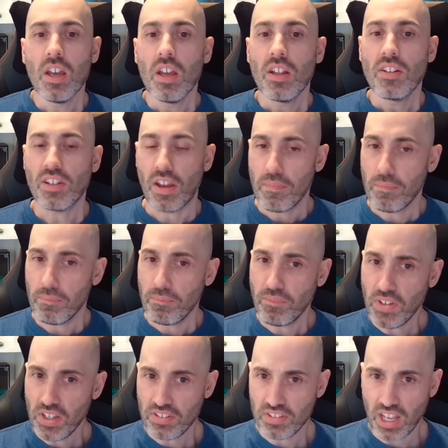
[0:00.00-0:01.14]
So
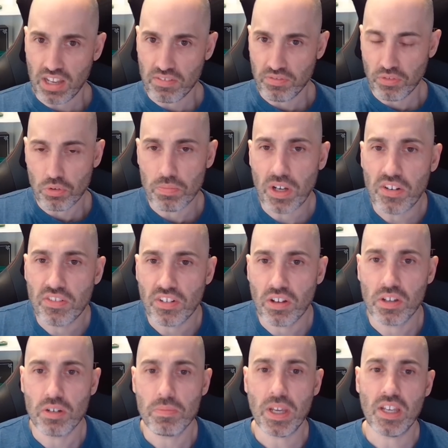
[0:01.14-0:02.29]
first and foremost, I'm
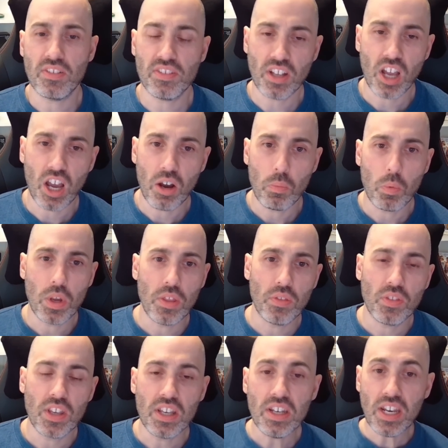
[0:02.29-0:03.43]
going to make a start with
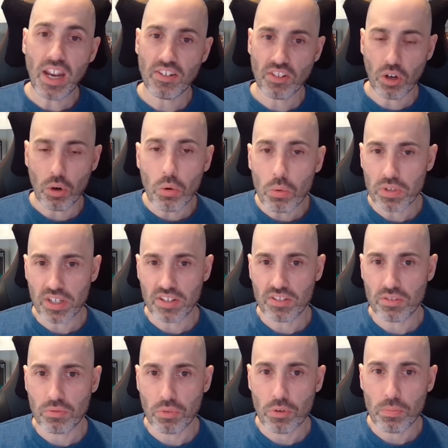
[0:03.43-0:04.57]
the next oldest
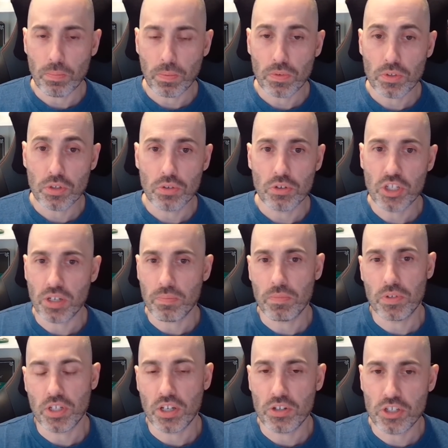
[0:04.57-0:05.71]
group to
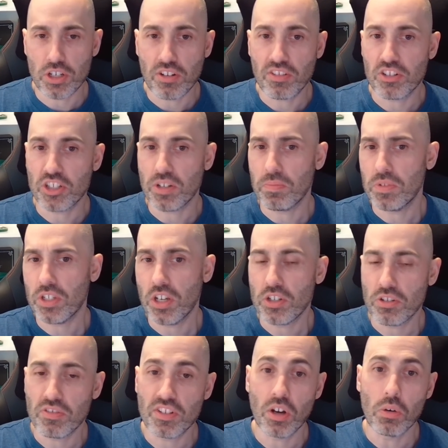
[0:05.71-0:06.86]
Shenmue Dojo. So Shenmue Dojo
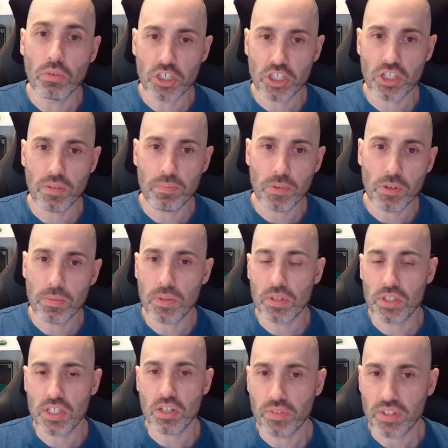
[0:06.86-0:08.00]
is the oldest Shenmue
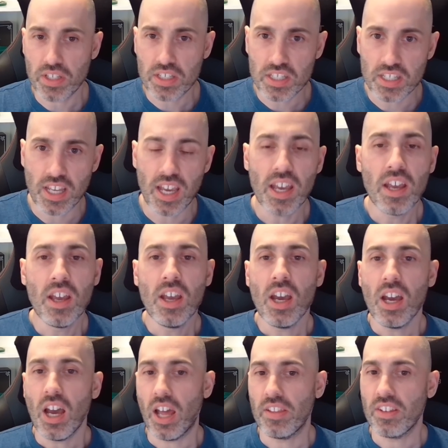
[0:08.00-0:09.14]
community internet,
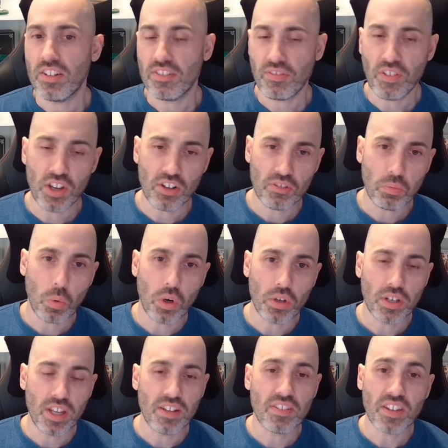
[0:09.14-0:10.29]
and this first one
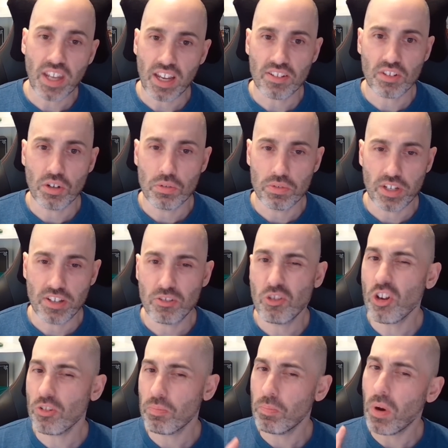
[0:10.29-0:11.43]
is the next oldest,
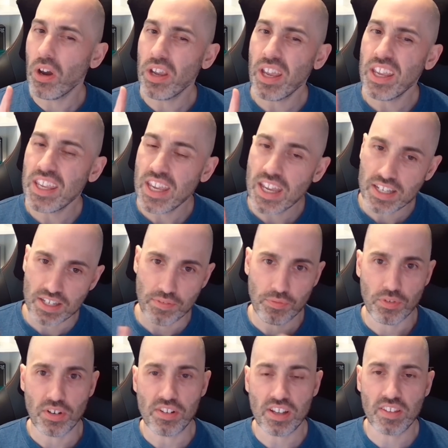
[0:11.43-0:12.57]
just by a year
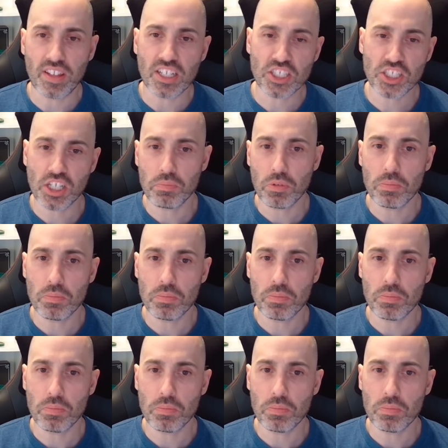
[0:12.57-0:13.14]
different, and that's Shenmue